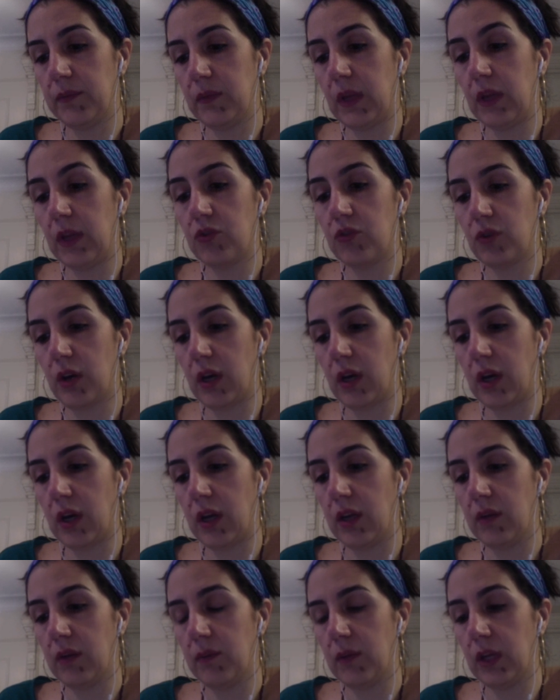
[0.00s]
They
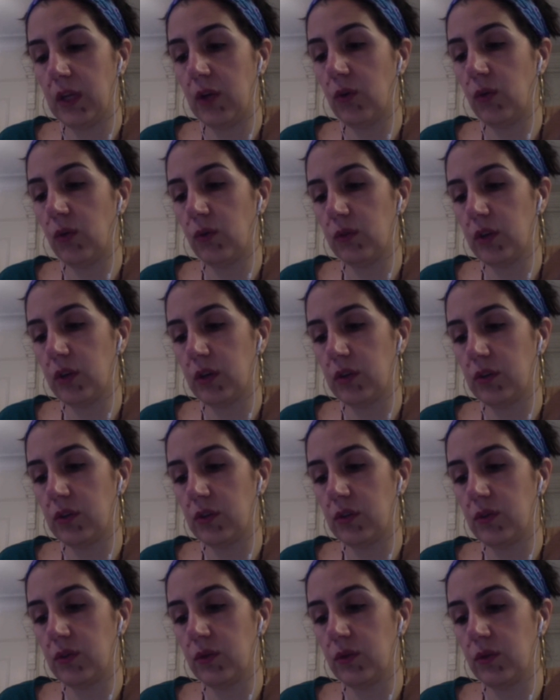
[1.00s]
try. They hold on to.